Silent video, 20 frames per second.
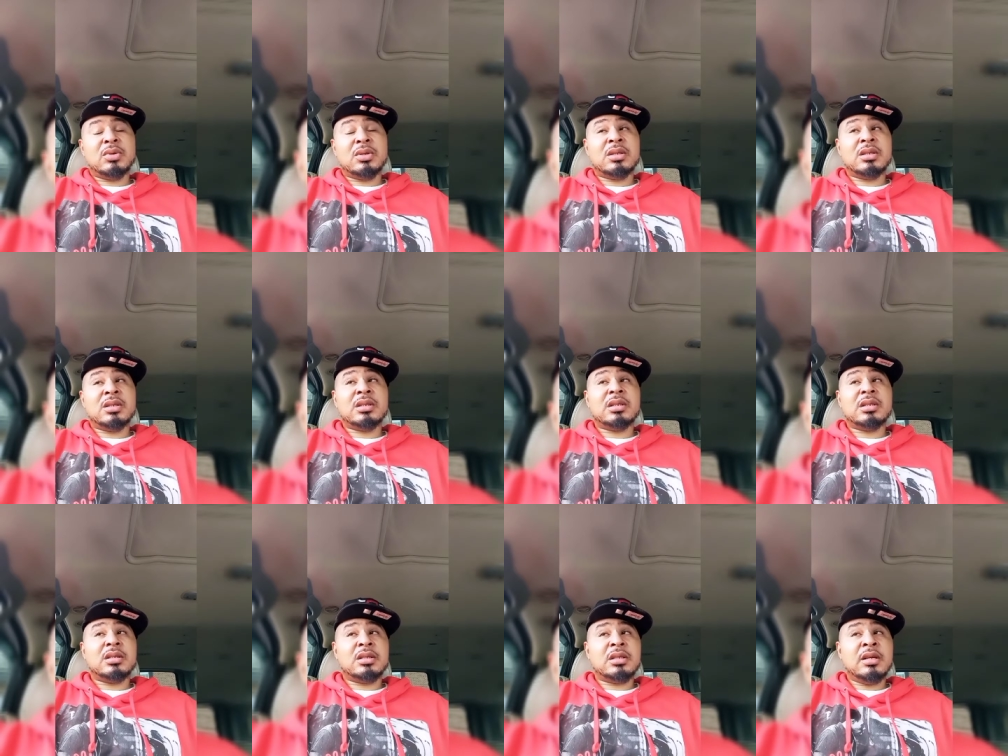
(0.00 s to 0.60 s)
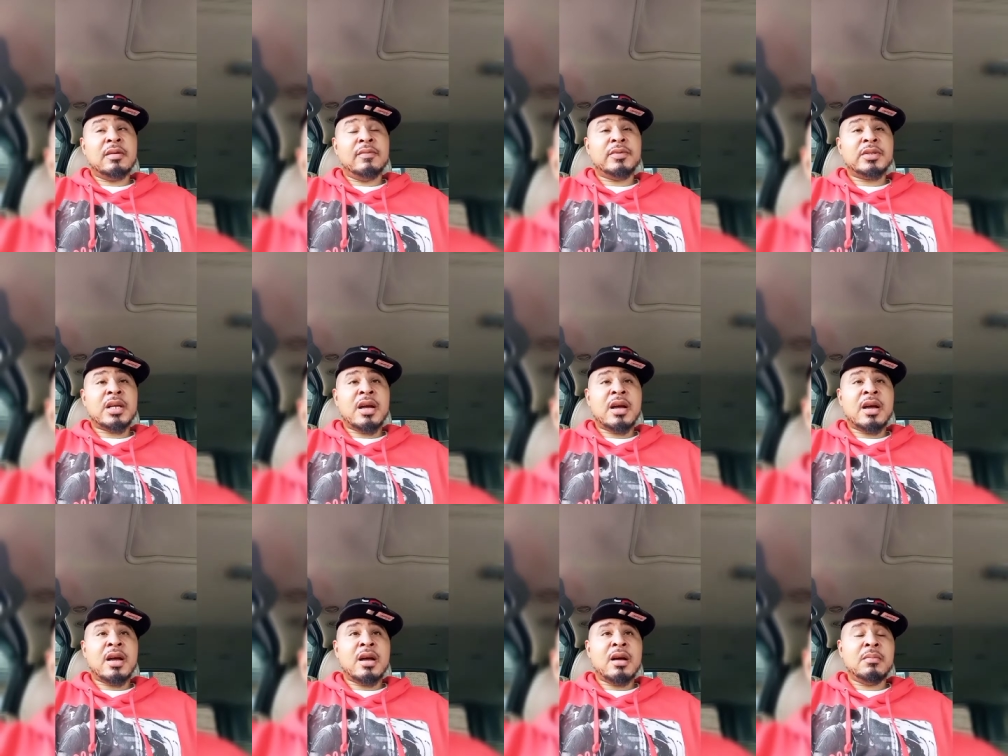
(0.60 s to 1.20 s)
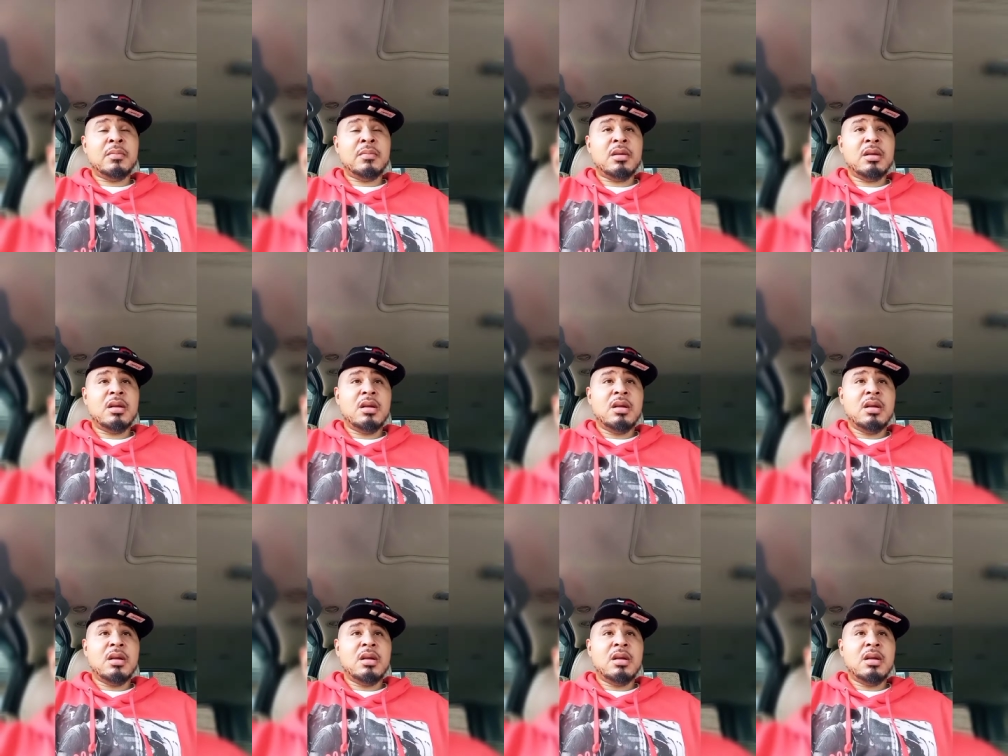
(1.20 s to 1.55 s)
This is 10th time.